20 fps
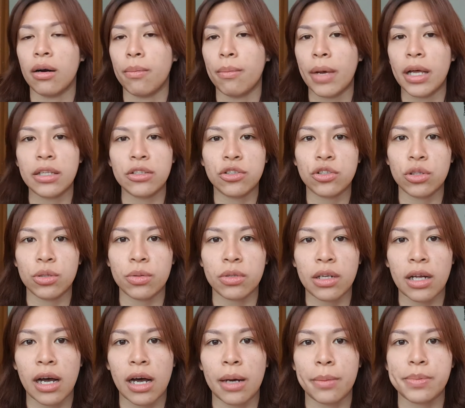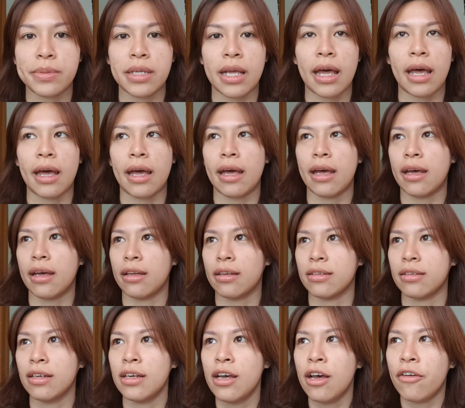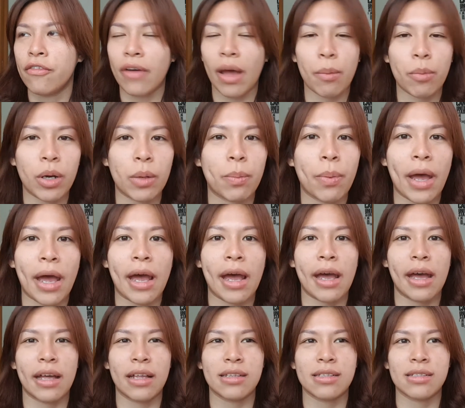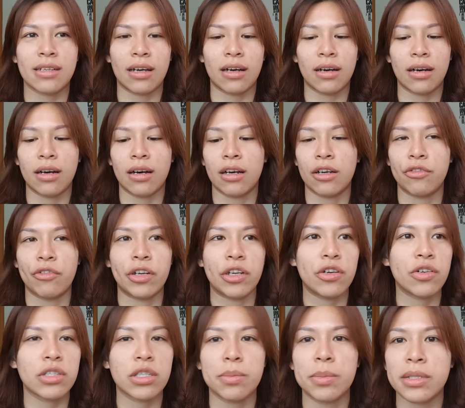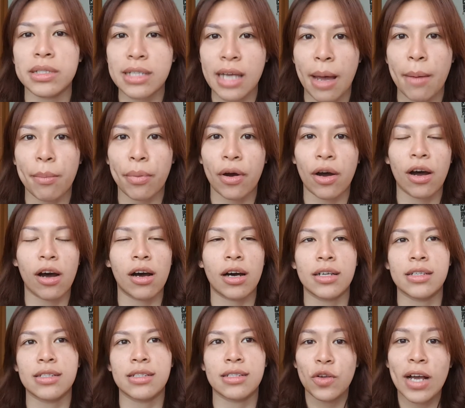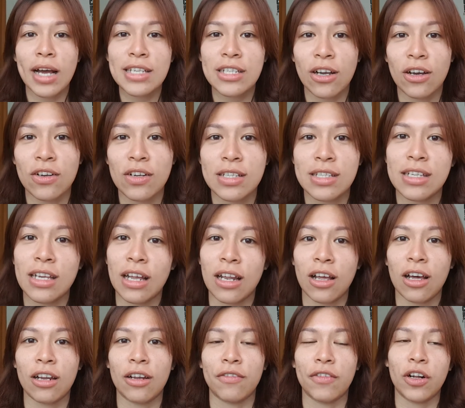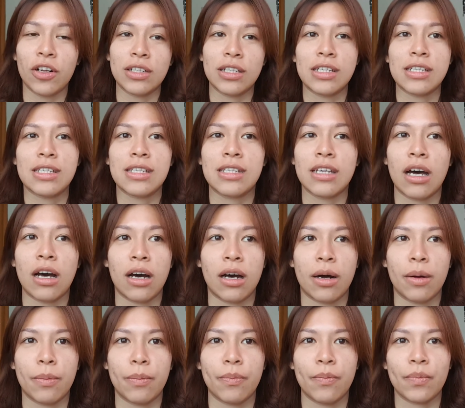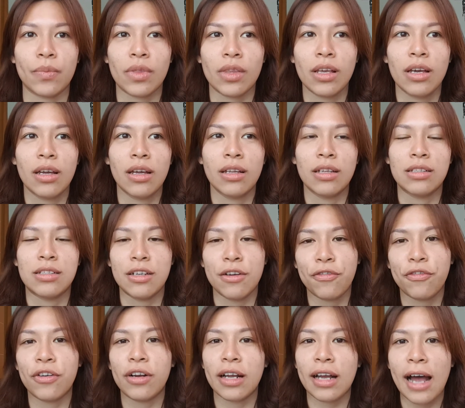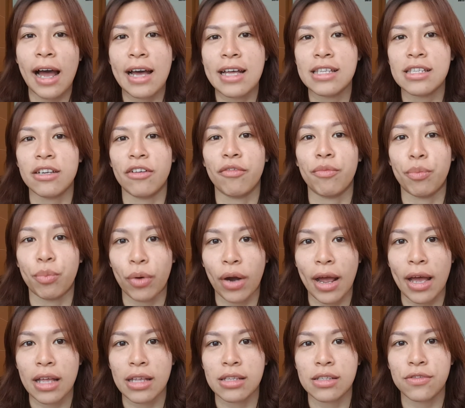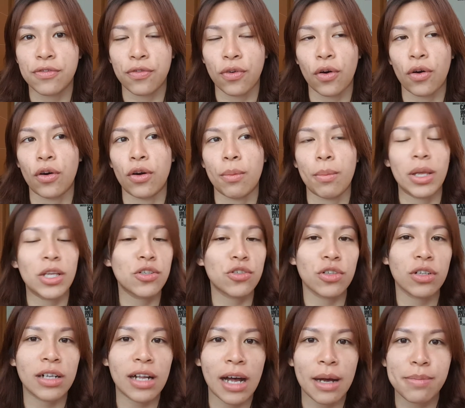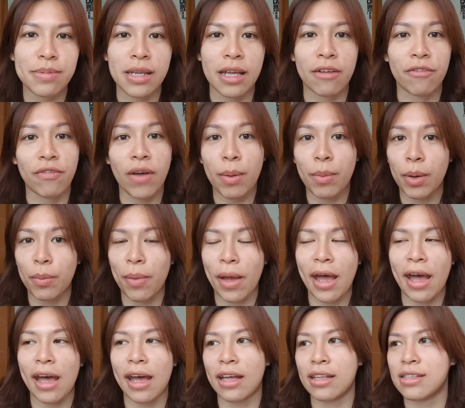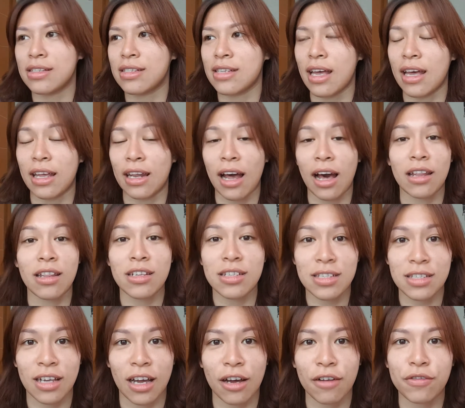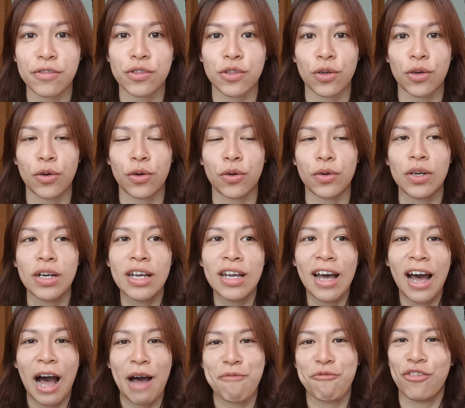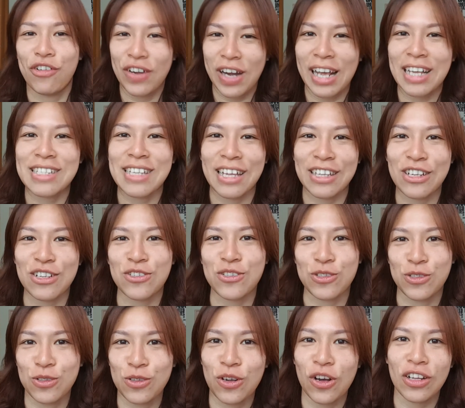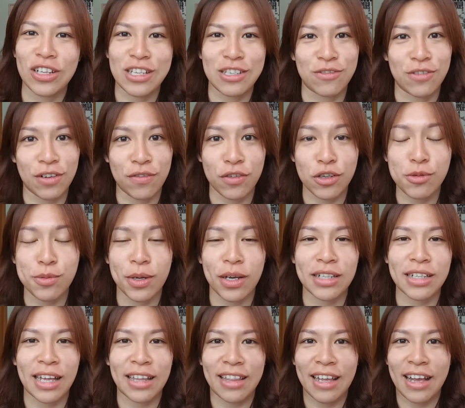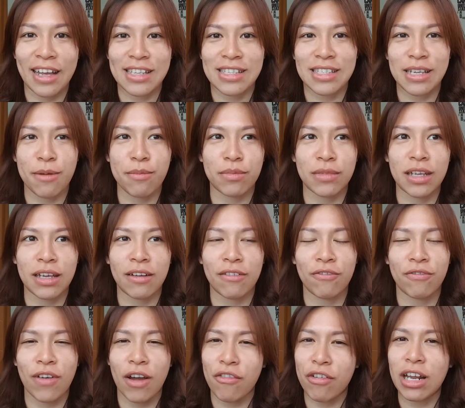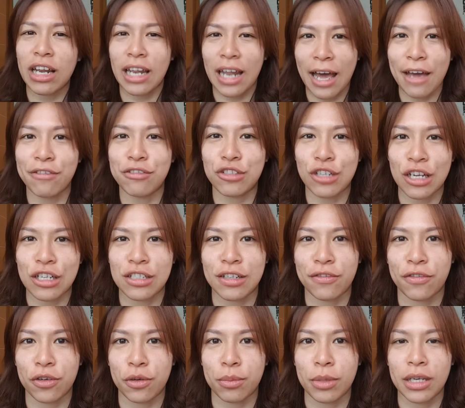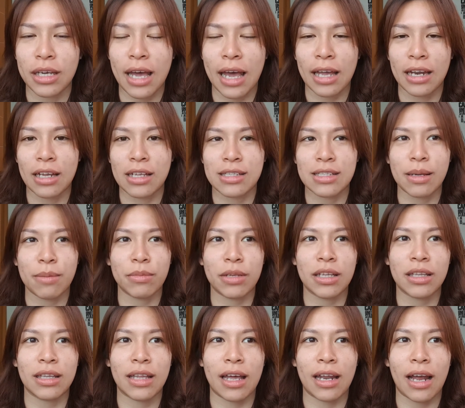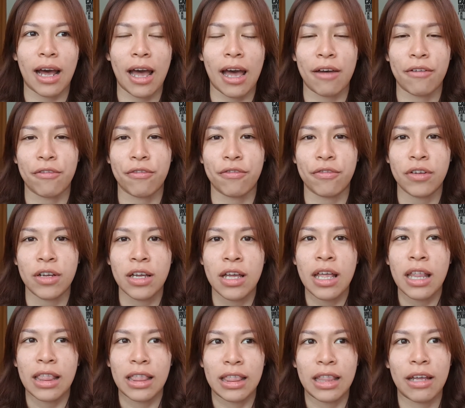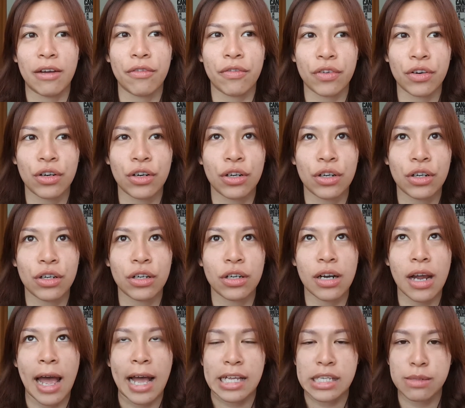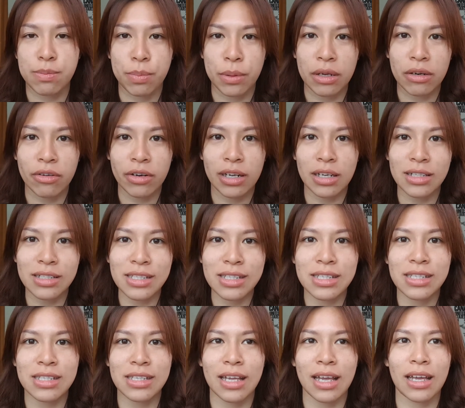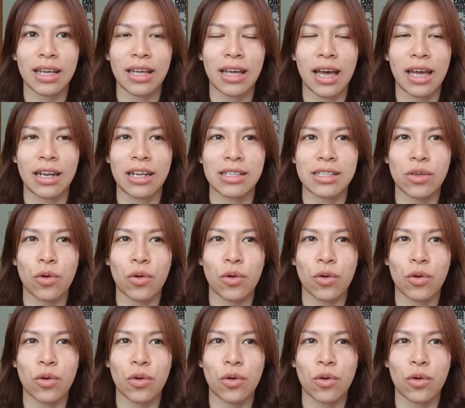menstrual cups and fabric pads, reusable tampons. You guys are gonna see a lot of all this different kinds of brands for menstrual cups and fabric pads and other stuff, so I'm very excited to do all these reviews because I think it's something very life-changing for me, and it's something that I have never experienced, and it's